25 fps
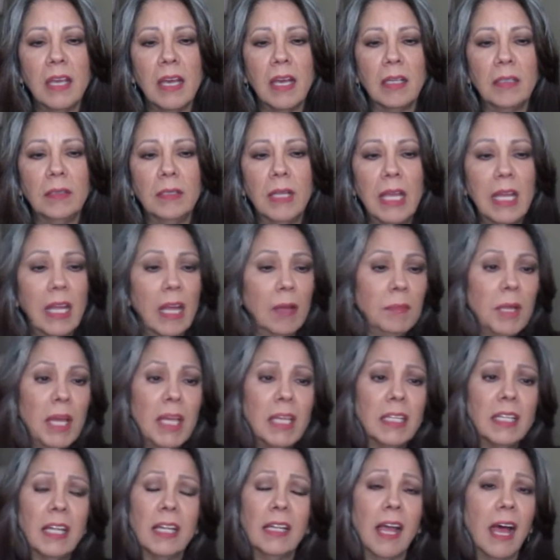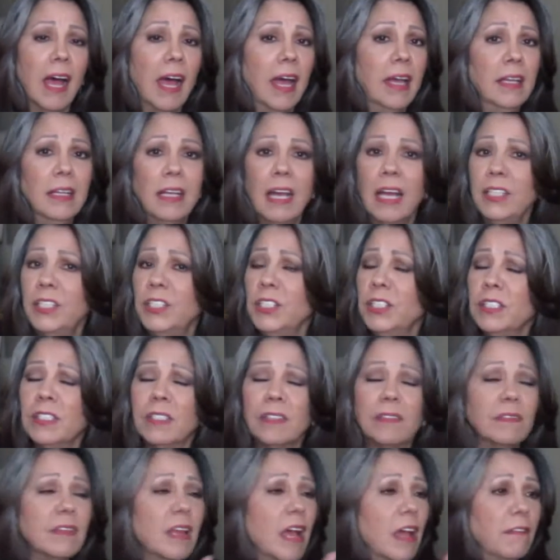I'm not going to lie. I just
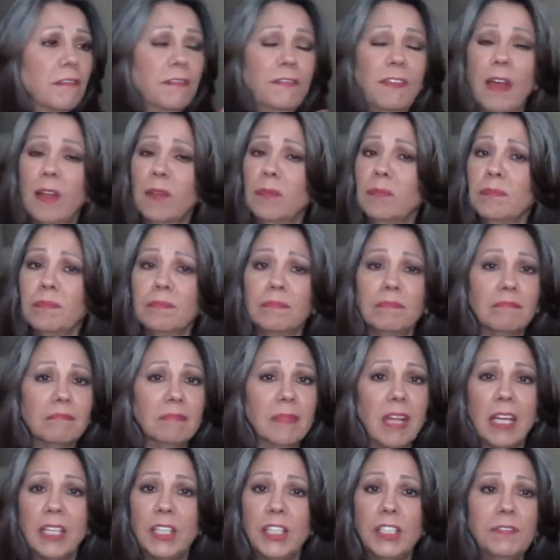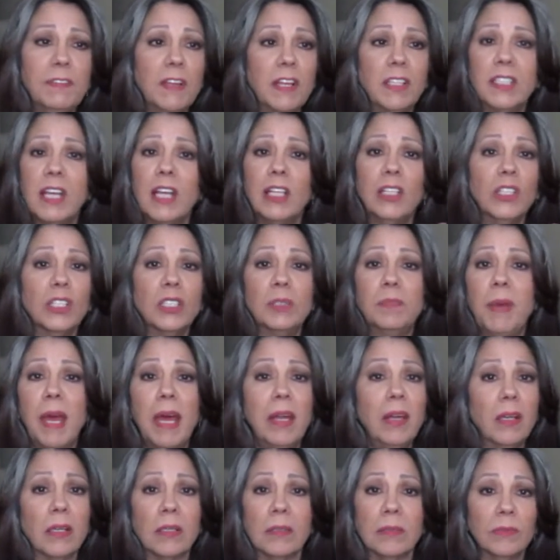felt I looked
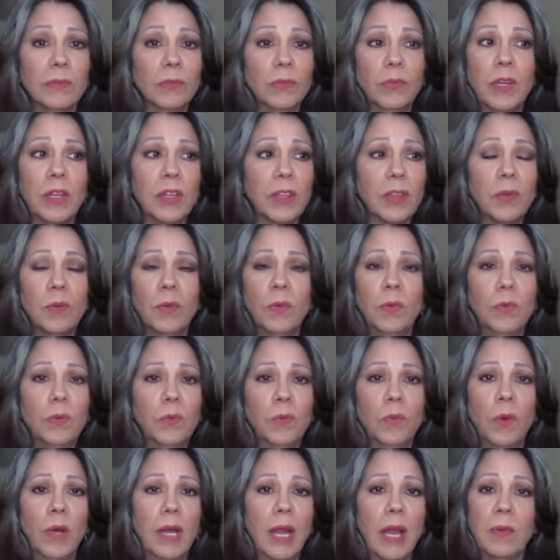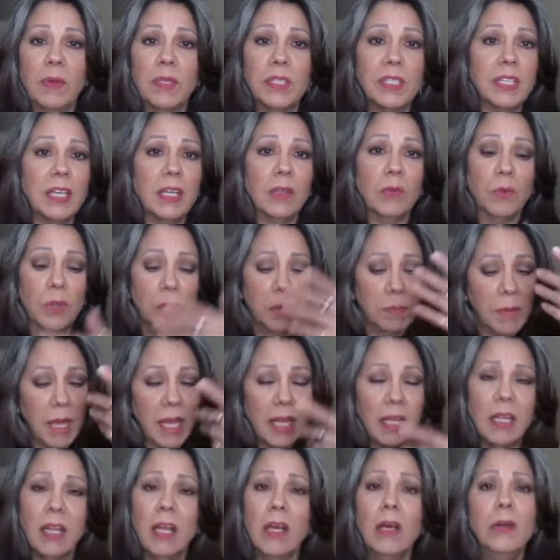better when I was thin, with
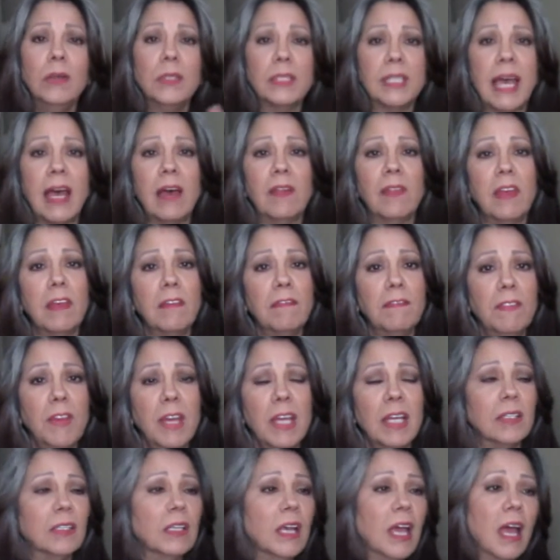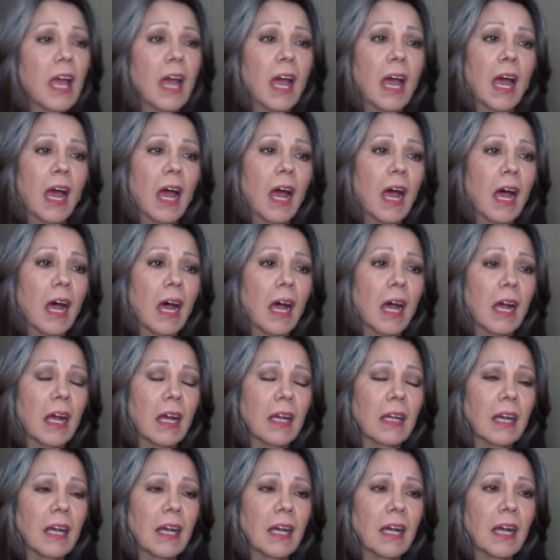my clothes, how they fit.
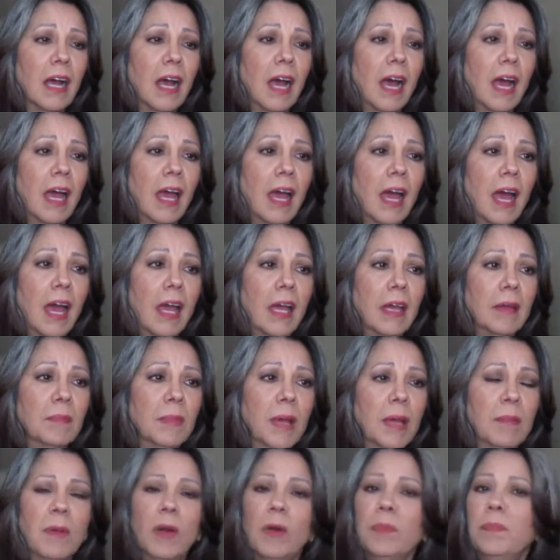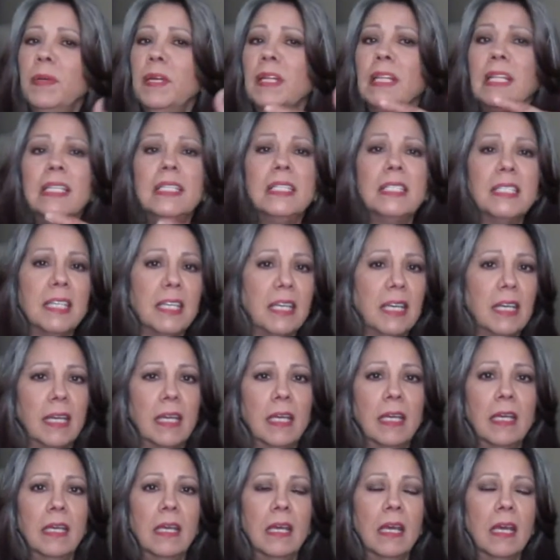My
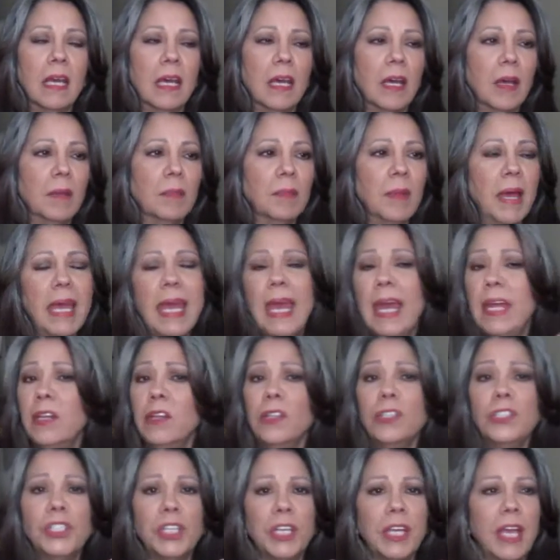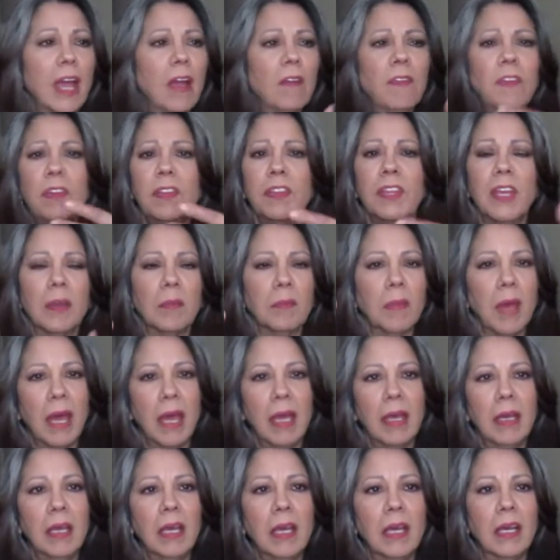mobility, my energy, everything,
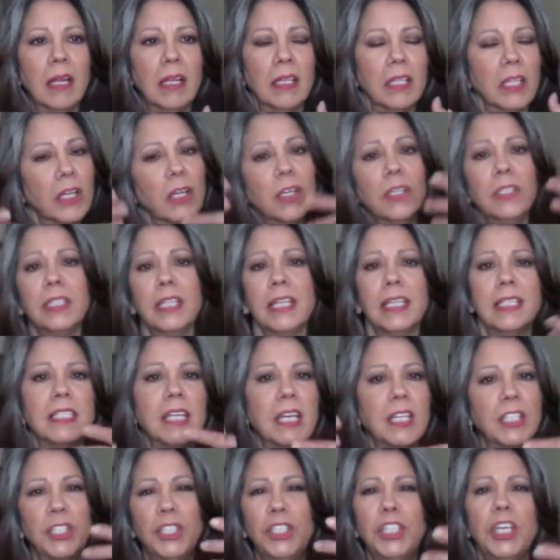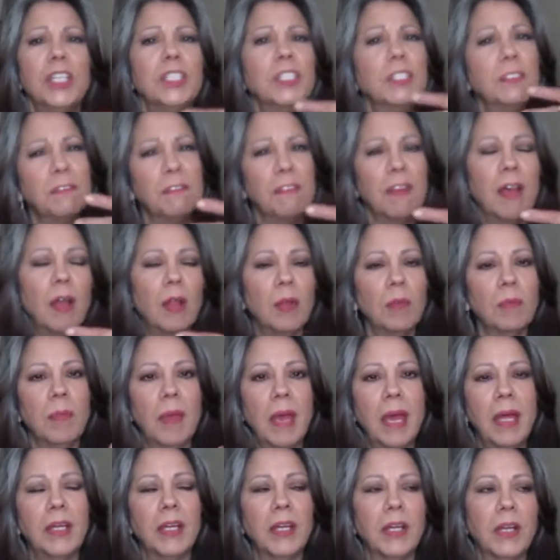my alertness. I just felt
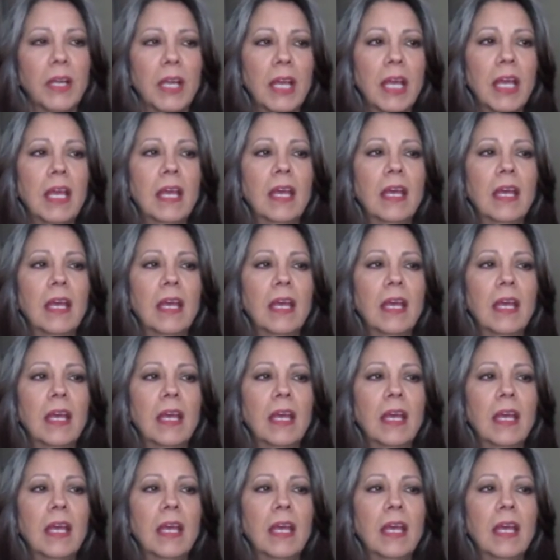better.